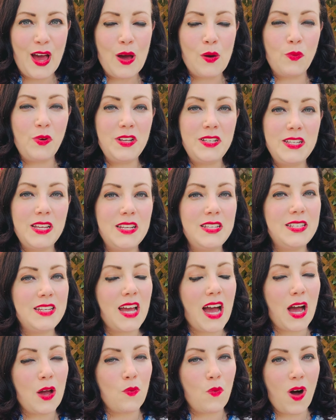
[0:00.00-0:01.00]
We did
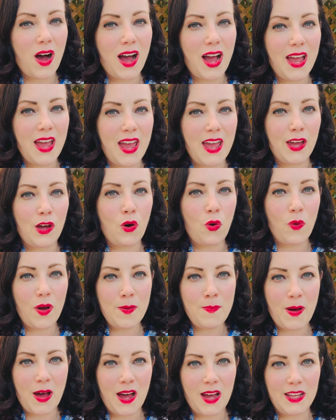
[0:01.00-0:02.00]
DIY a koi
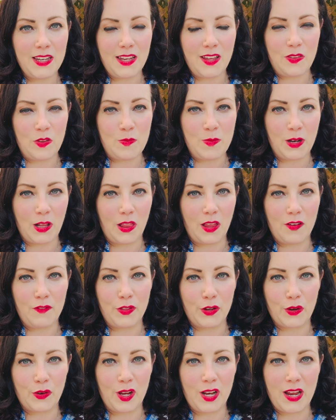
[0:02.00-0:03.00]
pond in the middle of the
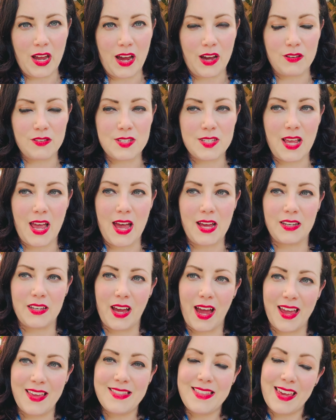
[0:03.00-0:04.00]
greenhouse, and
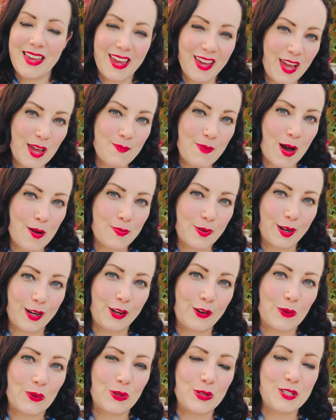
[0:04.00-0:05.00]
I think it came out pretty
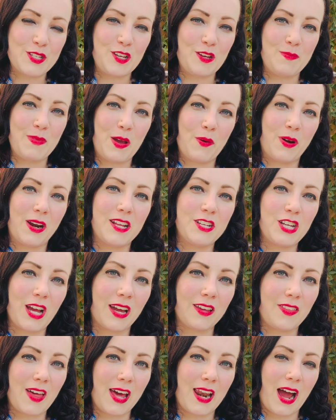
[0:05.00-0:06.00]
cool, so you may want to
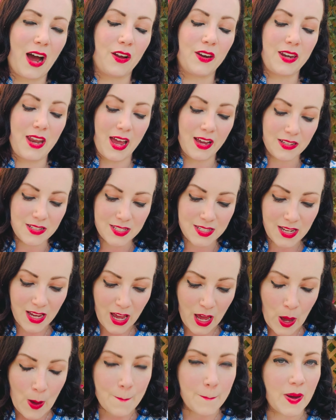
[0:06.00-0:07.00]
check that out next.
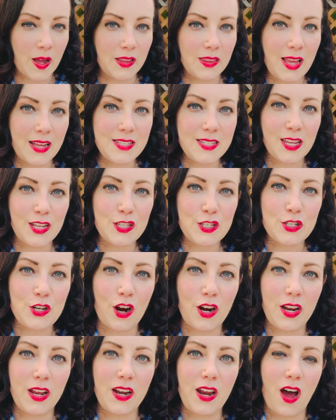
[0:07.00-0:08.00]
But let's get
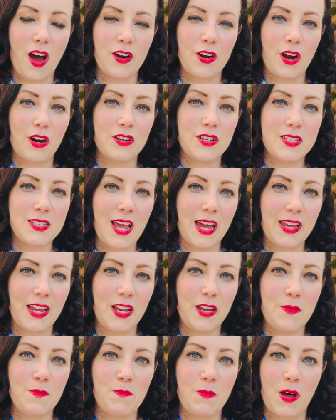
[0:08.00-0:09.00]
started on our
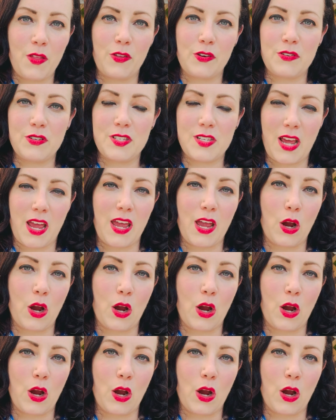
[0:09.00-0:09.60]
second Mother's Day